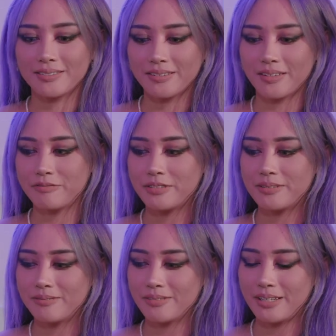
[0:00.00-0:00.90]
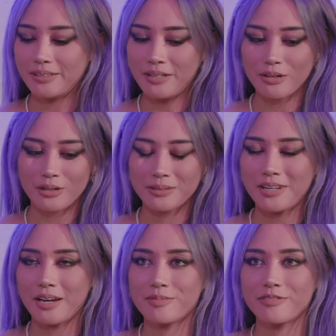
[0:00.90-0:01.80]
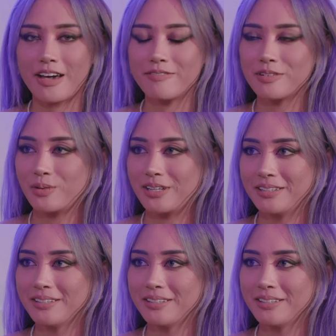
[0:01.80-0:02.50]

a another type of Kevin Wynn.